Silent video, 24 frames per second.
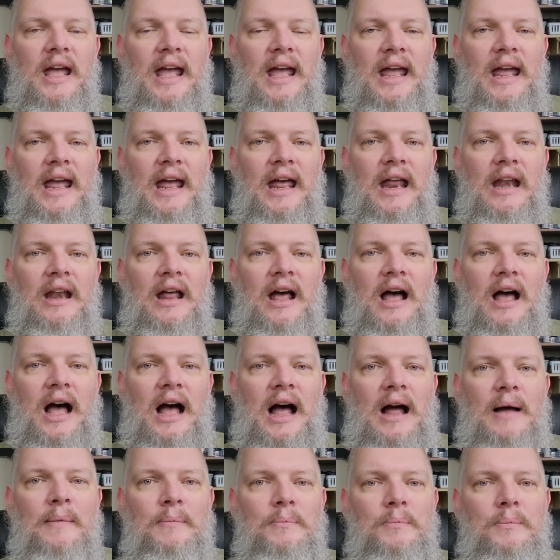and
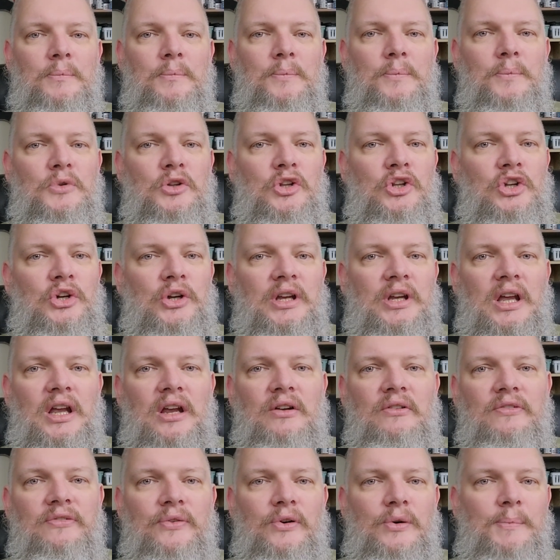I'm
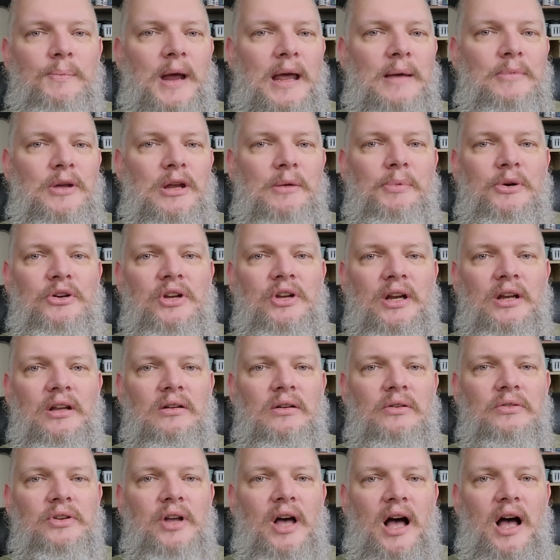looking for maybe a
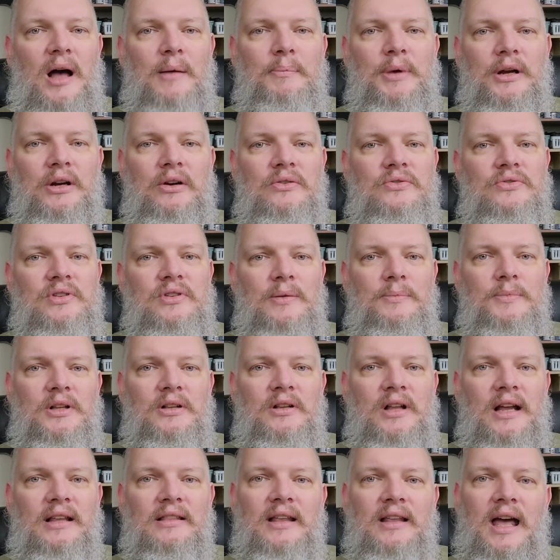particular topic or something
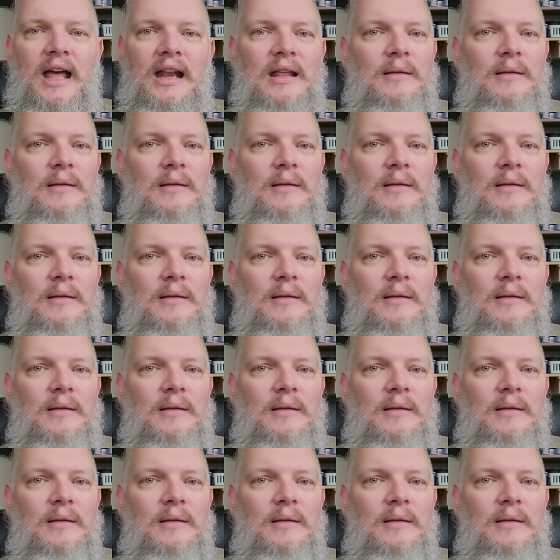like that.